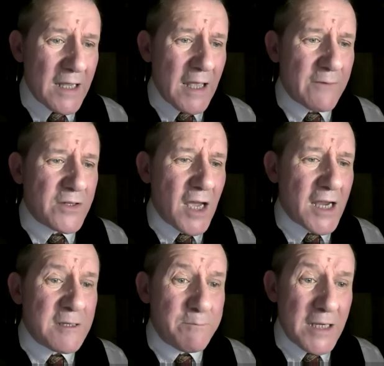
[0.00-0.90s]
if the
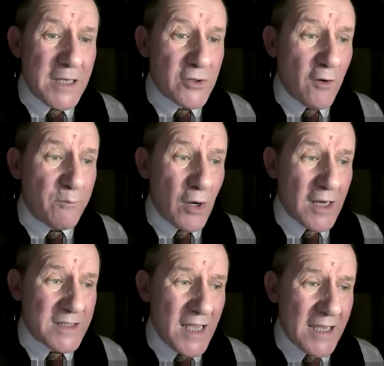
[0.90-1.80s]
night had beaten off
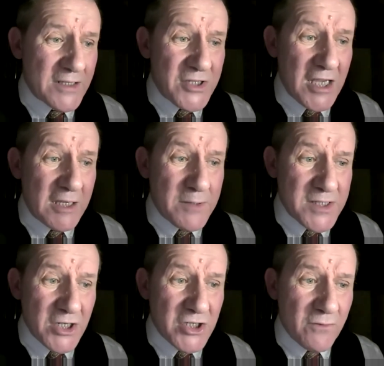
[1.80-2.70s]
bright day and taken
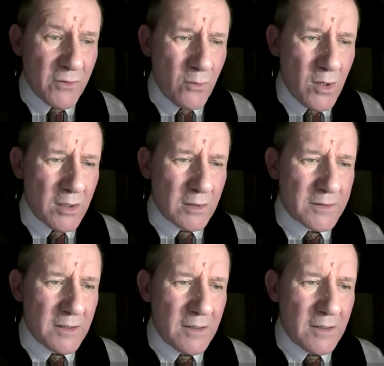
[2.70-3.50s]
possession of the world.